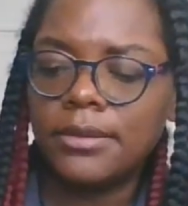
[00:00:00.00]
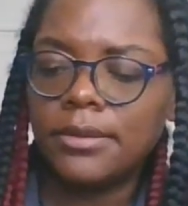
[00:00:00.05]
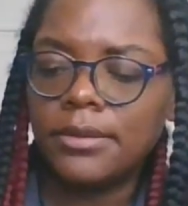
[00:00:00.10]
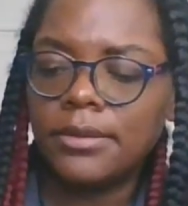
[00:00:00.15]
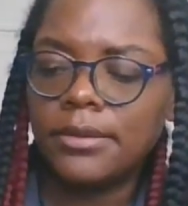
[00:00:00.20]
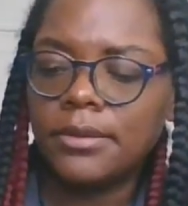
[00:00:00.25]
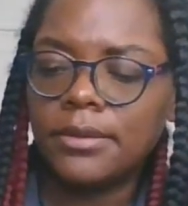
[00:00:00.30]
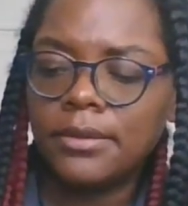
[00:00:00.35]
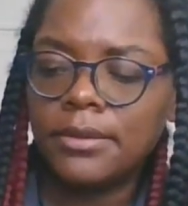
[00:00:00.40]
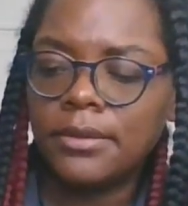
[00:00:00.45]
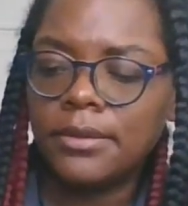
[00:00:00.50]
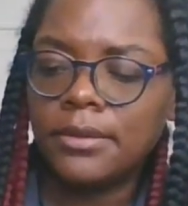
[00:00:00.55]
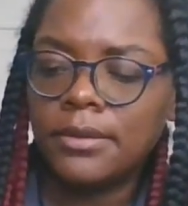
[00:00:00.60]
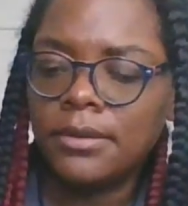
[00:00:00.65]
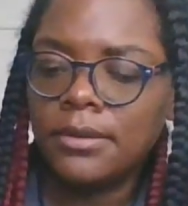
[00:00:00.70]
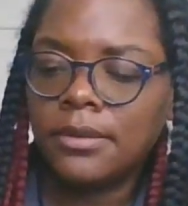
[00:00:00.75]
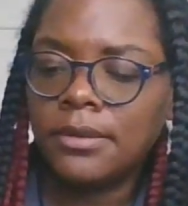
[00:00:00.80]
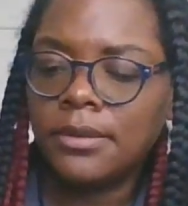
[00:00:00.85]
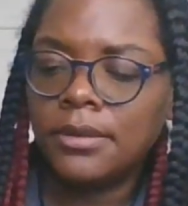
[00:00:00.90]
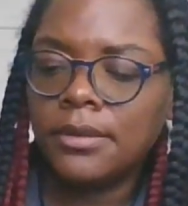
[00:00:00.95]

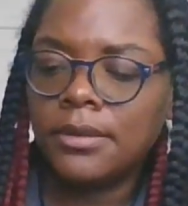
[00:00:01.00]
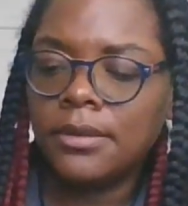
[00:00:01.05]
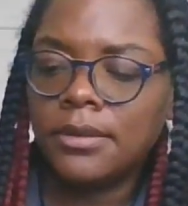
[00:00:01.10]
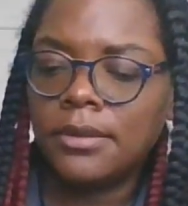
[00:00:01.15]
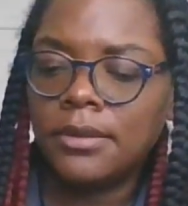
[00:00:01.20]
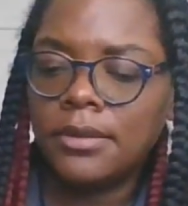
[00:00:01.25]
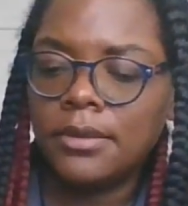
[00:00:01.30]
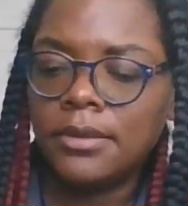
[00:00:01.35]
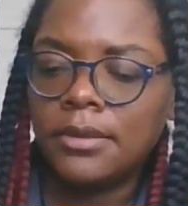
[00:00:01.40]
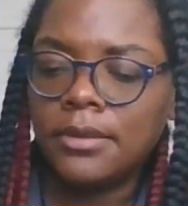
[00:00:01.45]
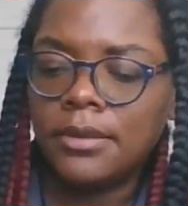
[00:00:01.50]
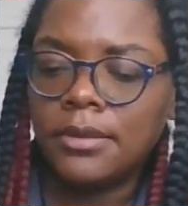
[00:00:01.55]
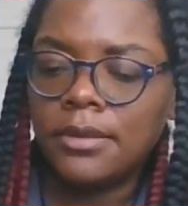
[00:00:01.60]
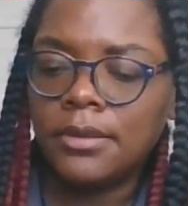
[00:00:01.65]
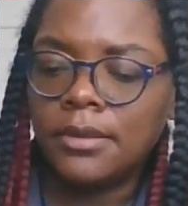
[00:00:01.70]
(silence)